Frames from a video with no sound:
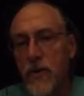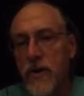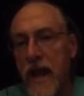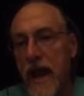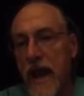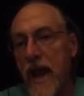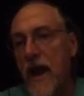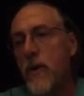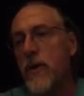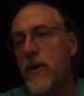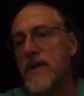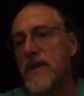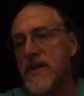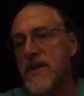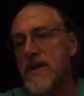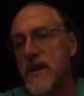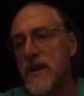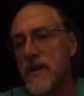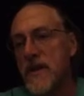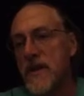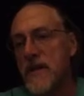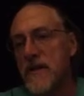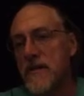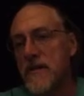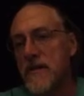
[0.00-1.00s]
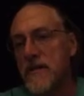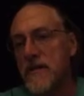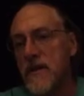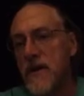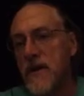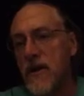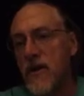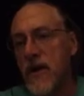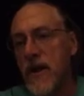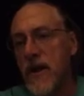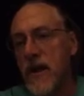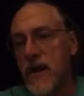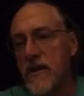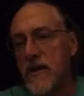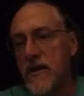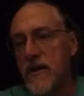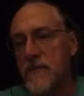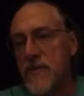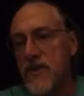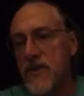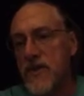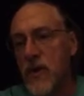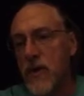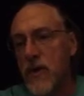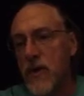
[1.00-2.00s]
Now we see it. Okay,
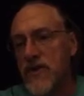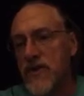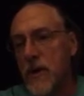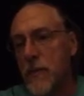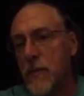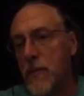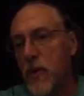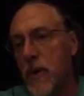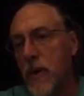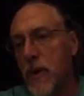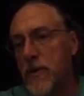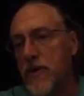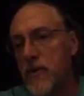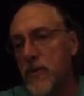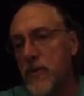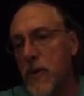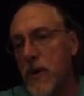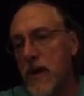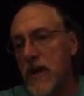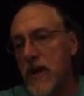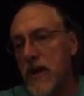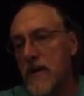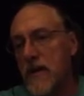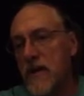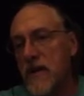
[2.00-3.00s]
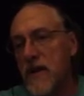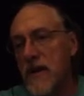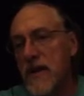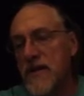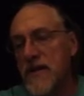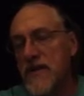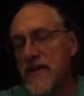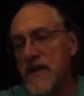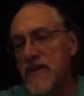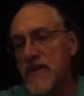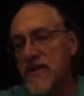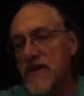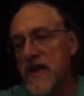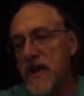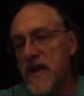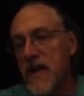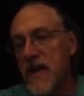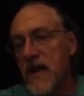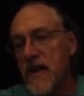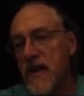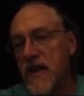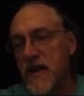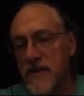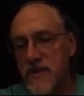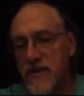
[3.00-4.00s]
so it's somewhere between
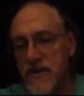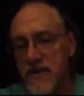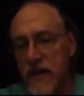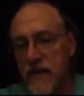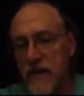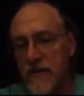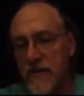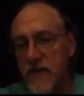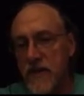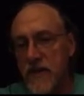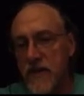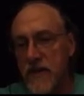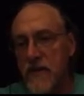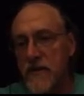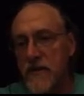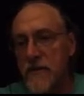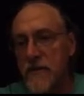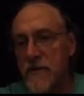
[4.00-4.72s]
69 and 70.